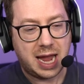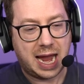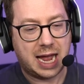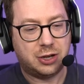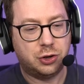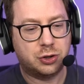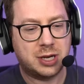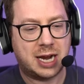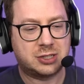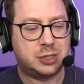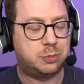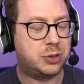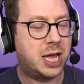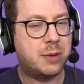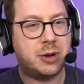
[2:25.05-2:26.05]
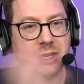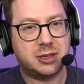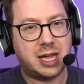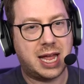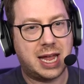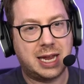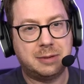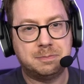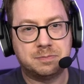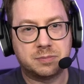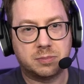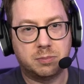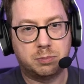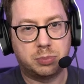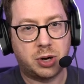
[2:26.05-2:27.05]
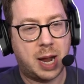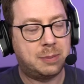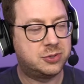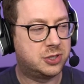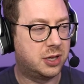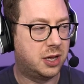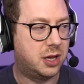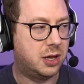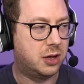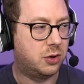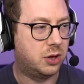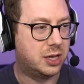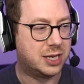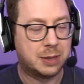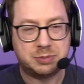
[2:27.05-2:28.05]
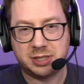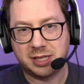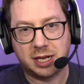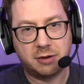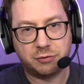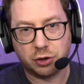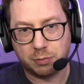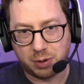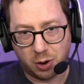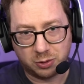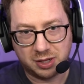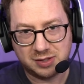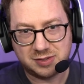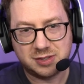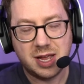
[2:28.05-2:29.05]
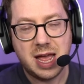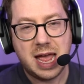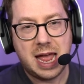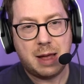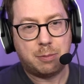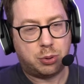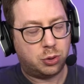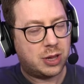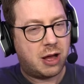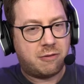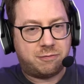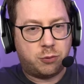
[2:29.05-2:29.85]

and you can actually play him on a lane, perhaps uh, an empty lane of your opponent's, pull out